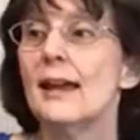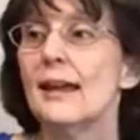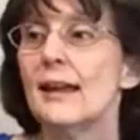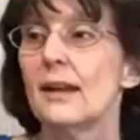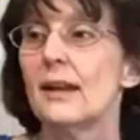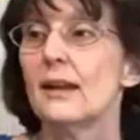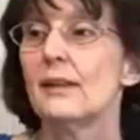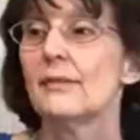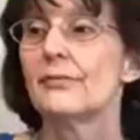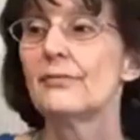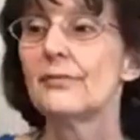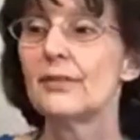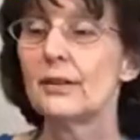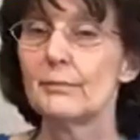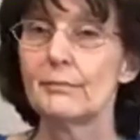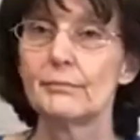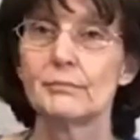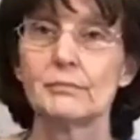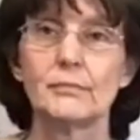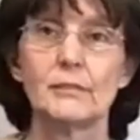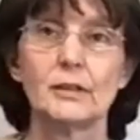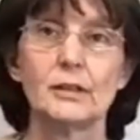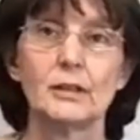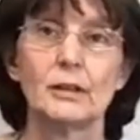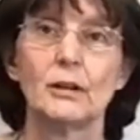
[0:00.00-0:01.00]
If it,
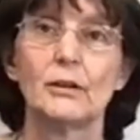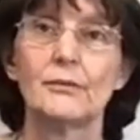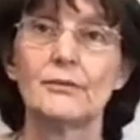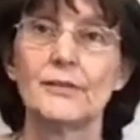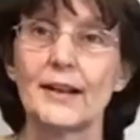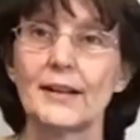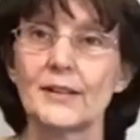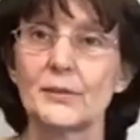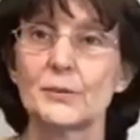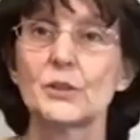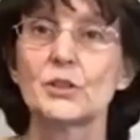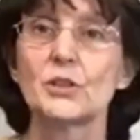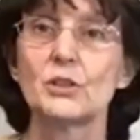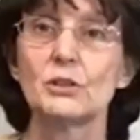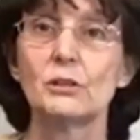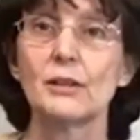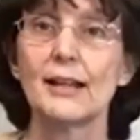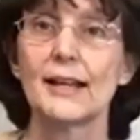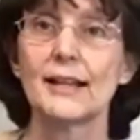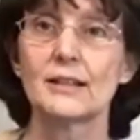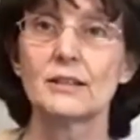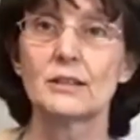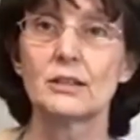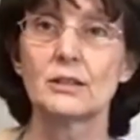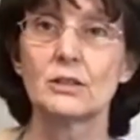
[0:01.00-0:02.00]
if that's what you
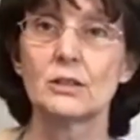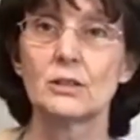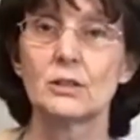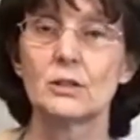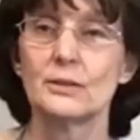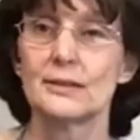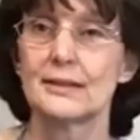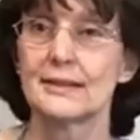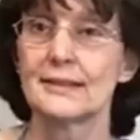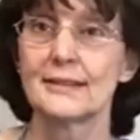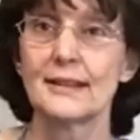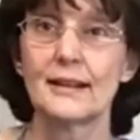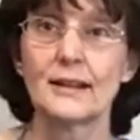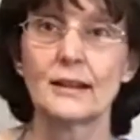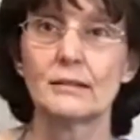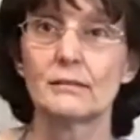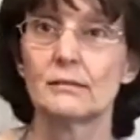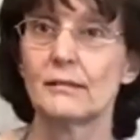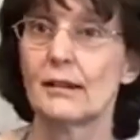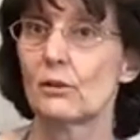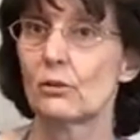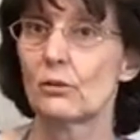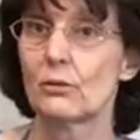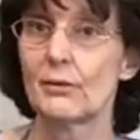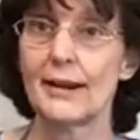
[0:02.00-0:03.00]
like to do and sand,
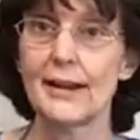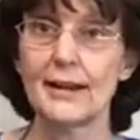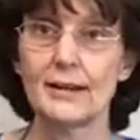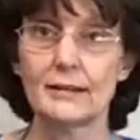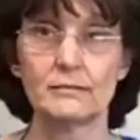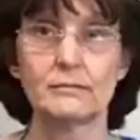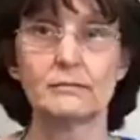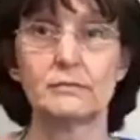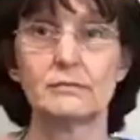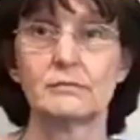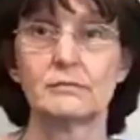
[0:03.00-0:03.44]
that great.